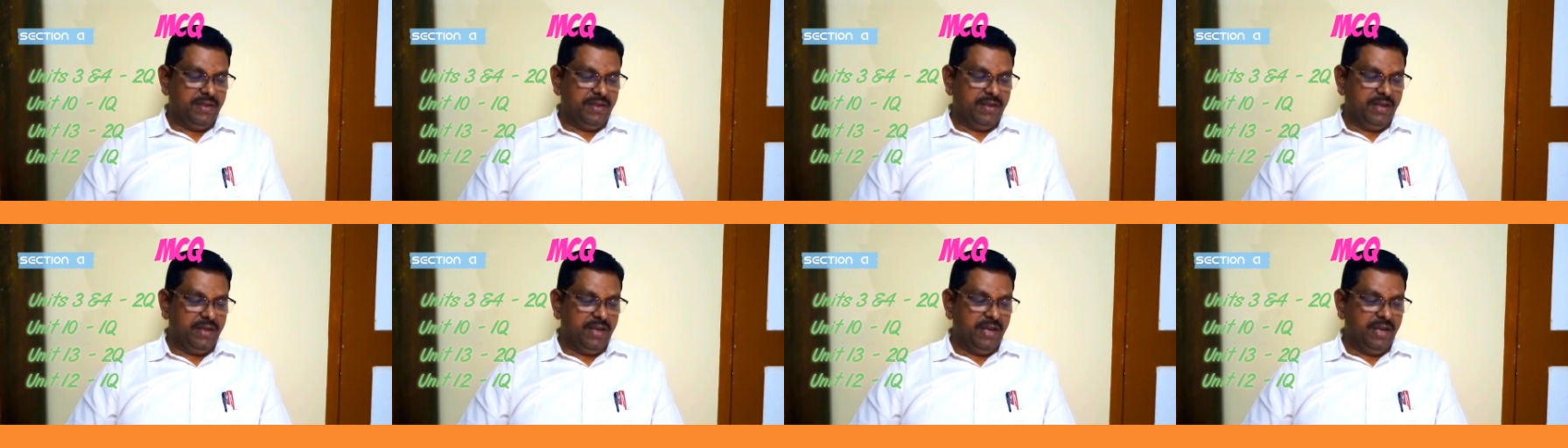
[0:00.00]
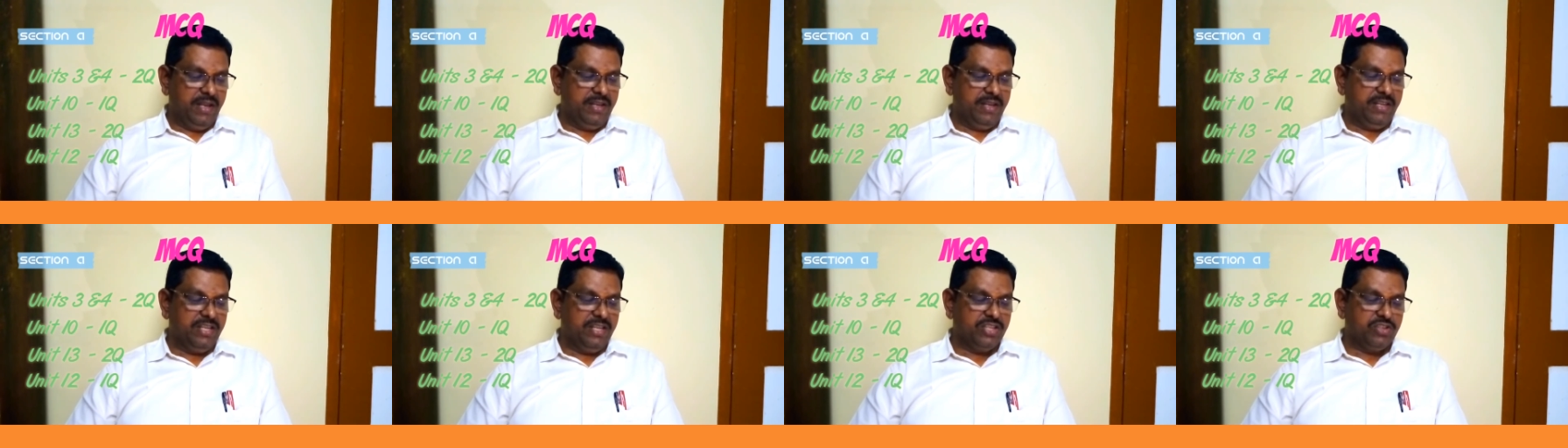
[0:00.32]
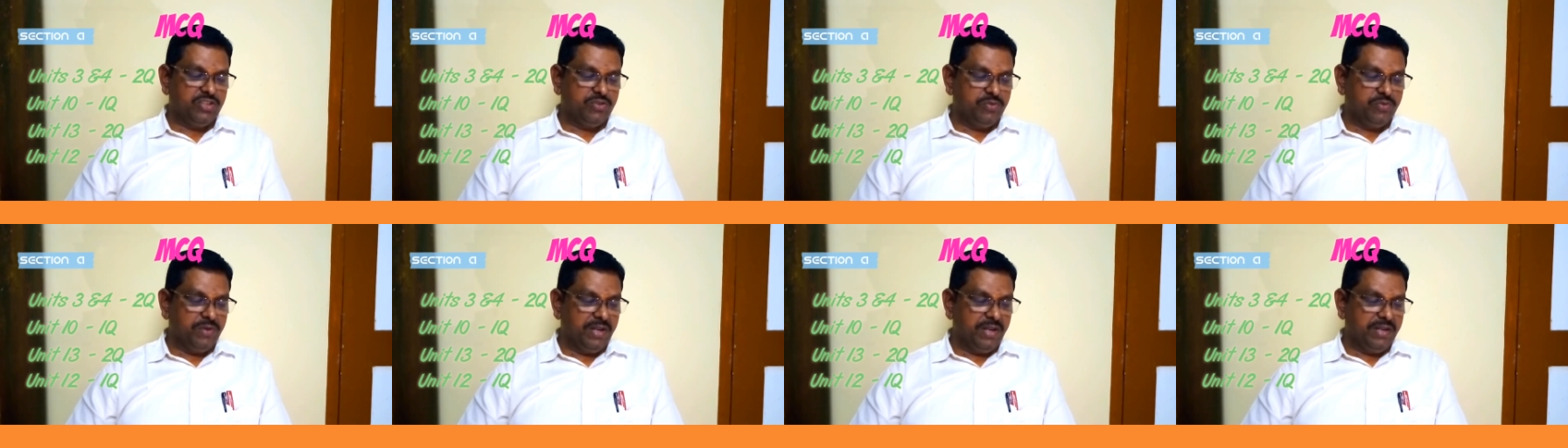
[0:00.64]
And a
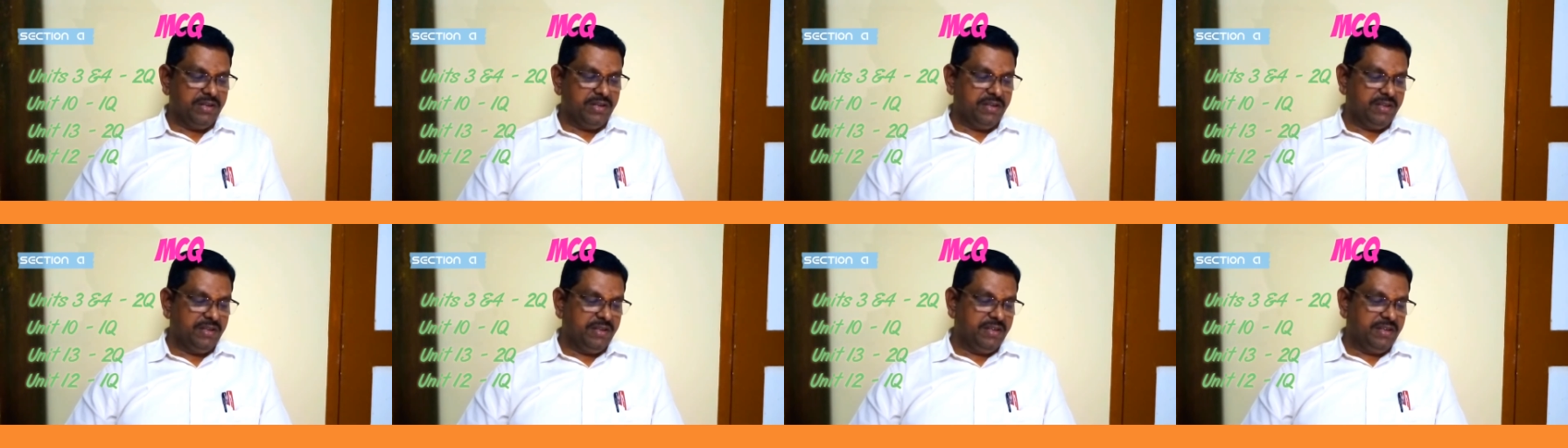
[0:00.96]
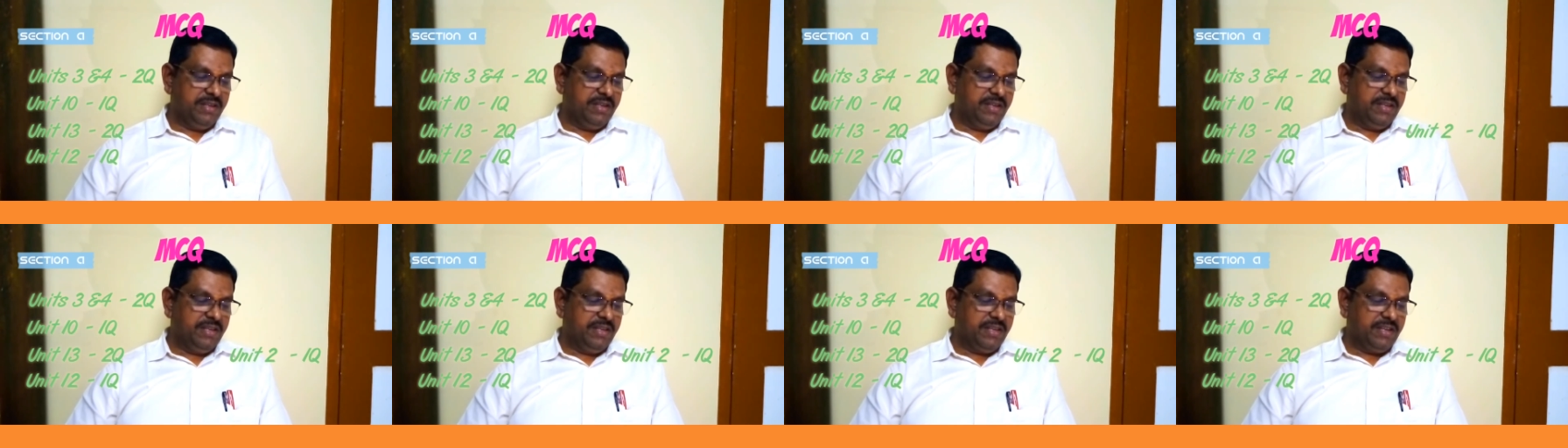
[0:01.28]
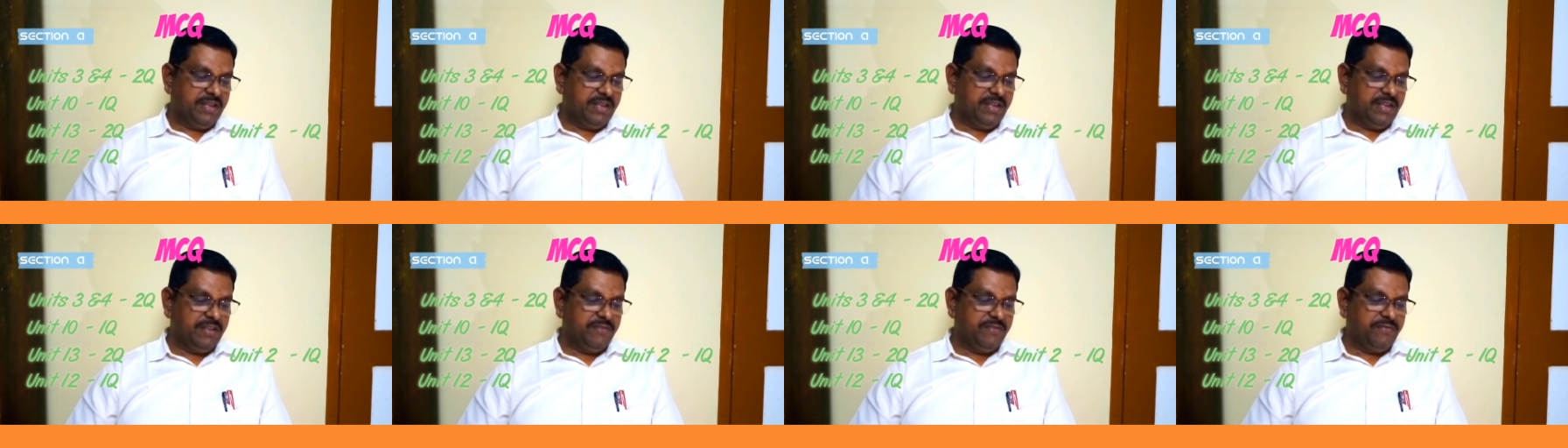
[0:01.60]
student
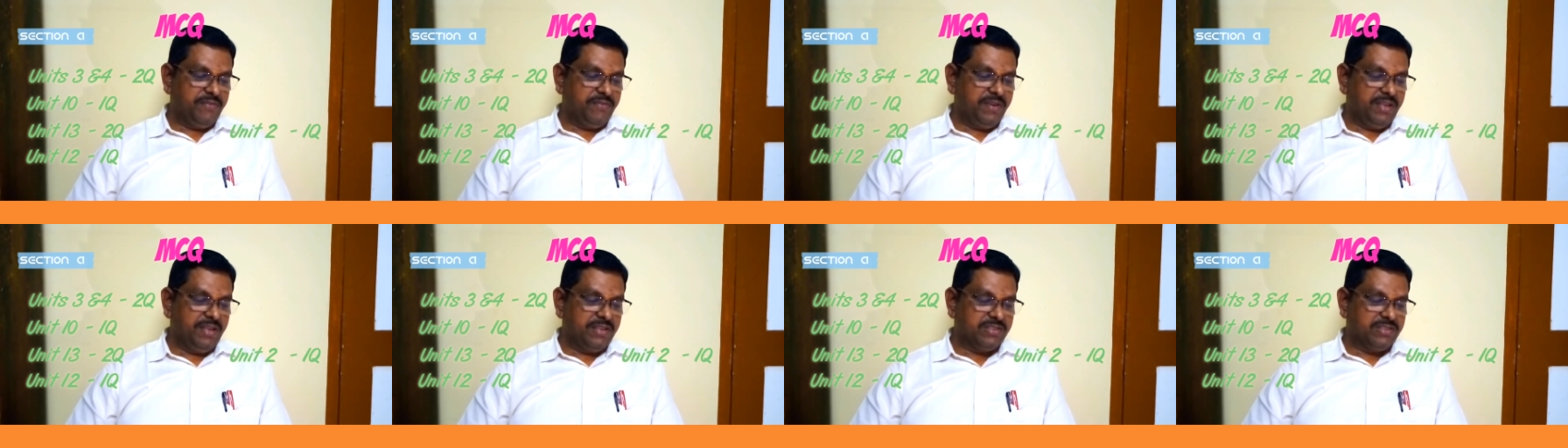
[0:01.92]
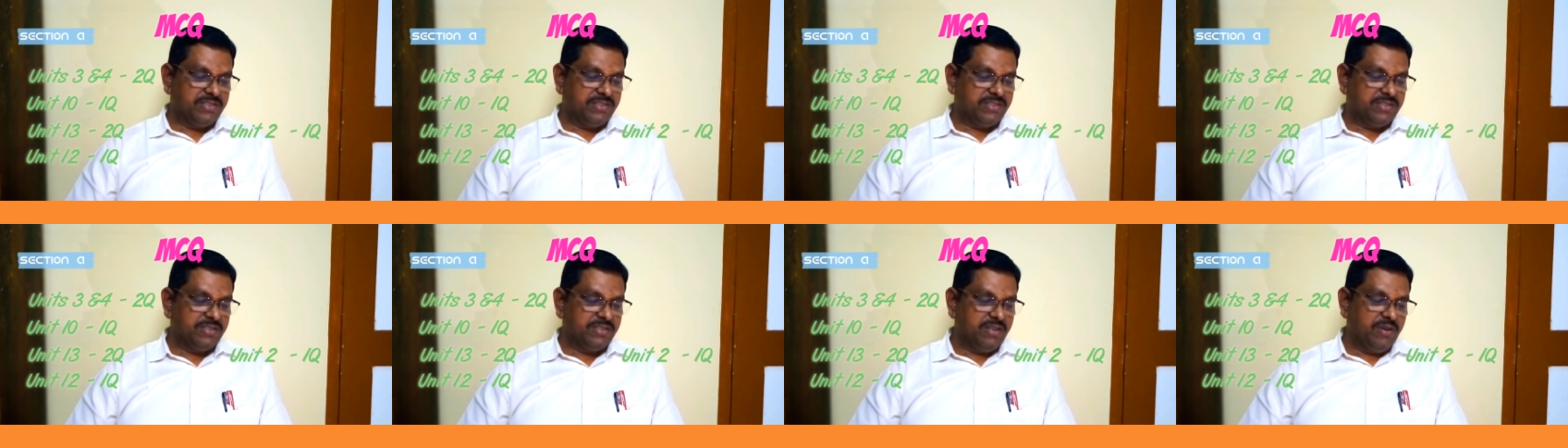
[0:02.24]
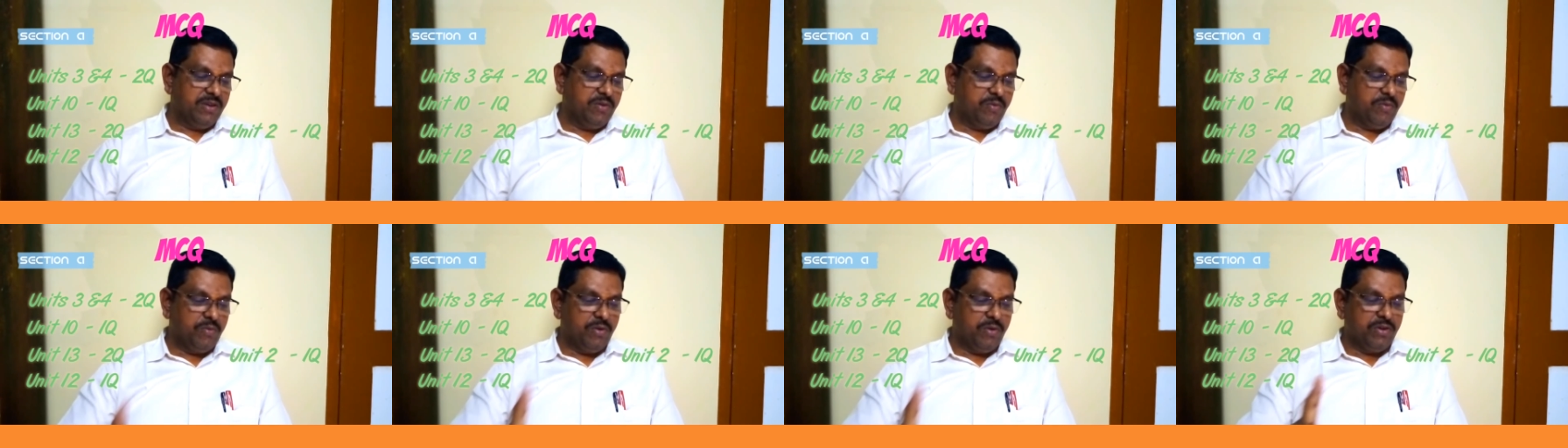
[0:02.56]
can face
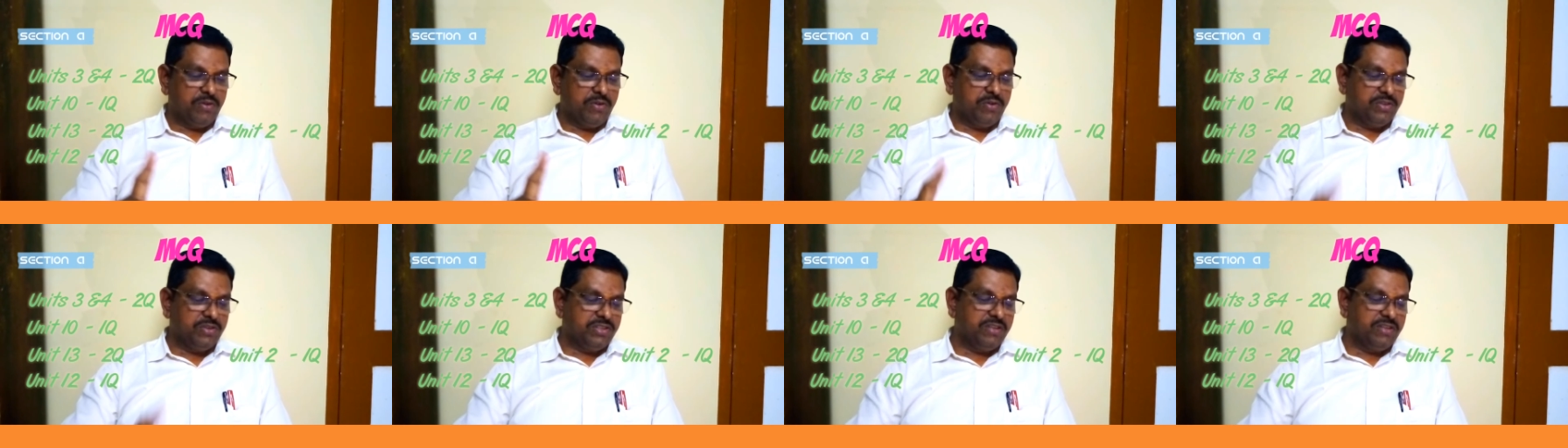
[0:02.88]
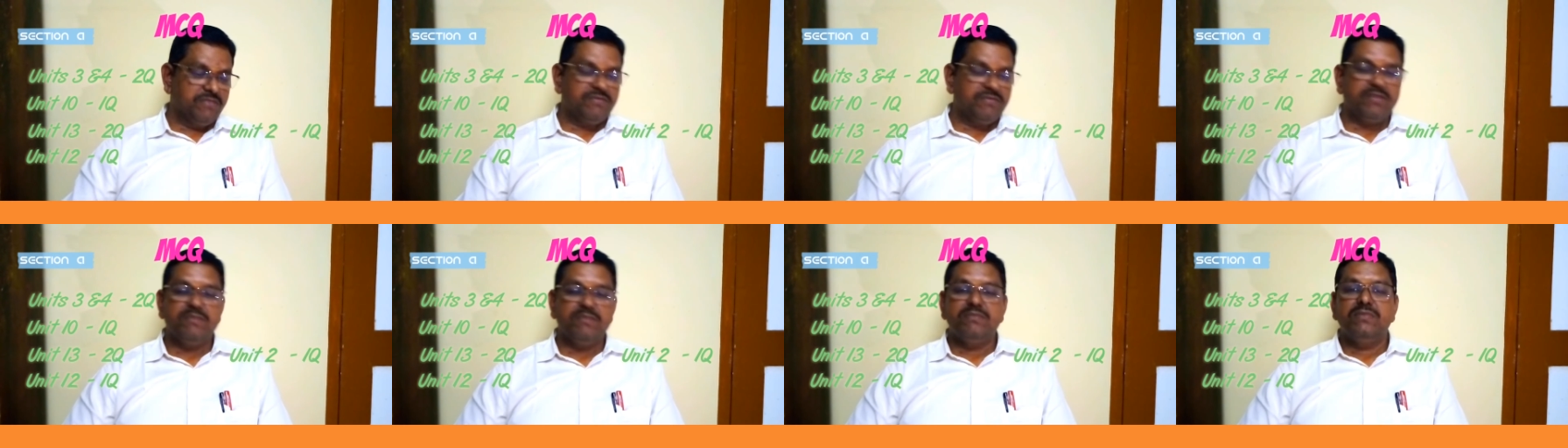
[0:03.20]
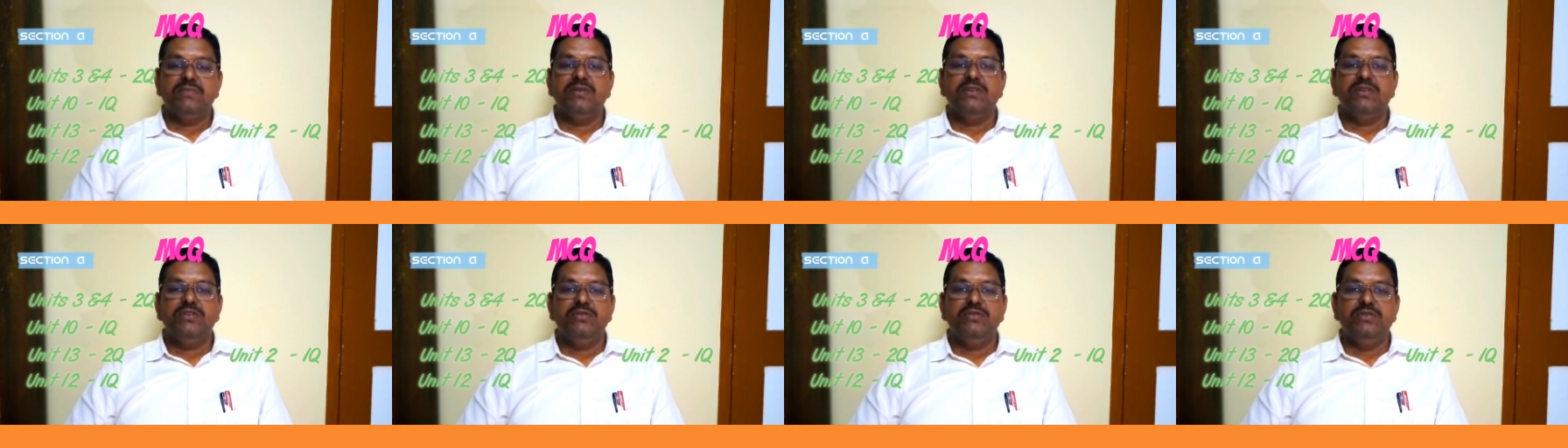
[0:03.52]
1 question from
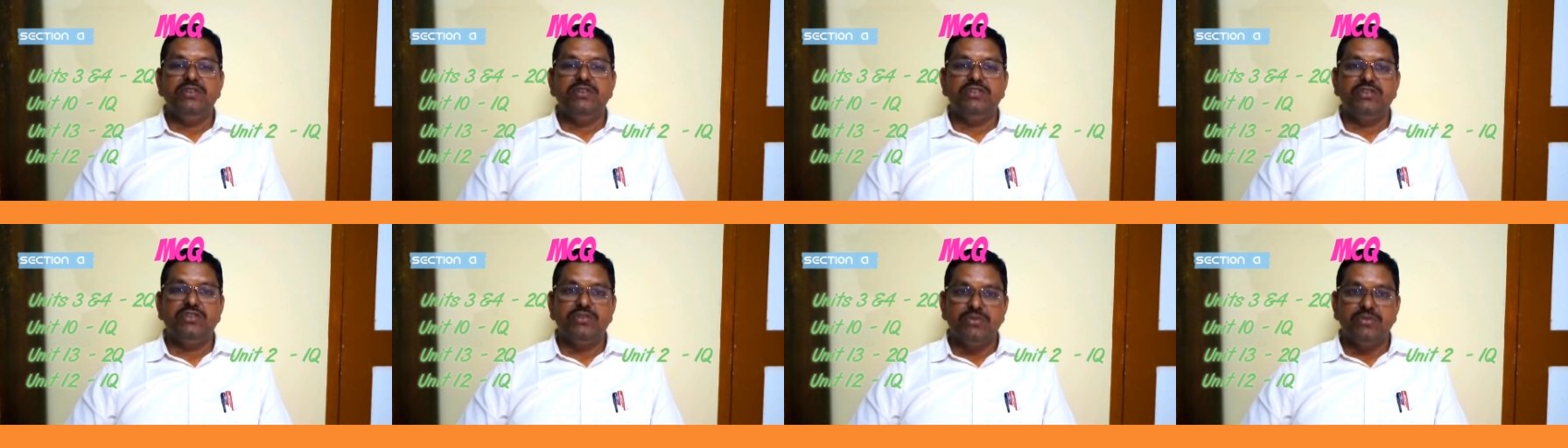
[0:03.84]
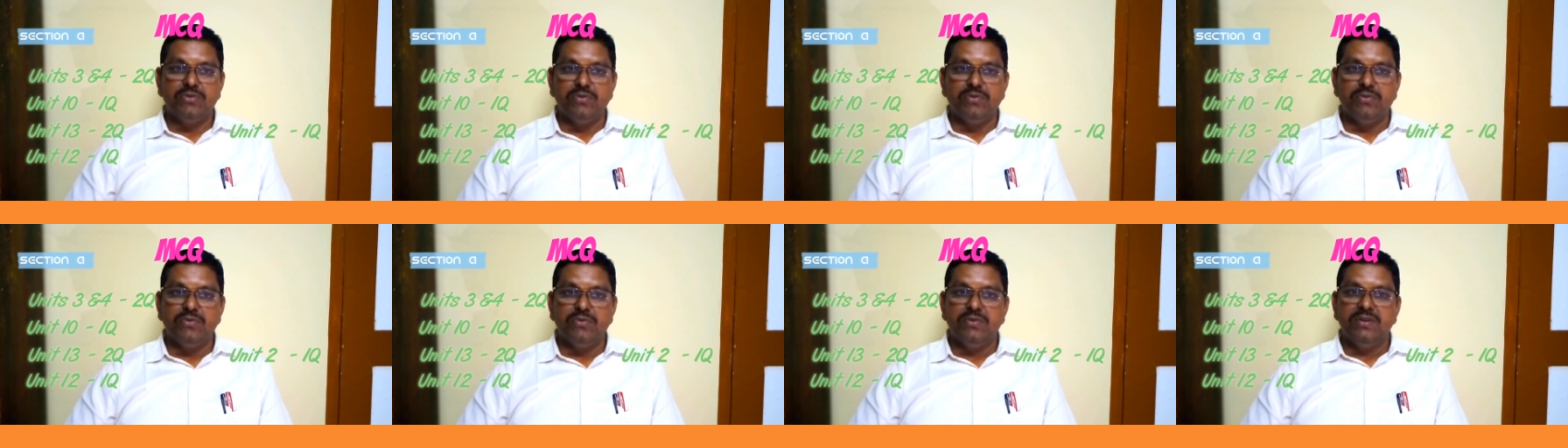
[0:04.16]
unit 2,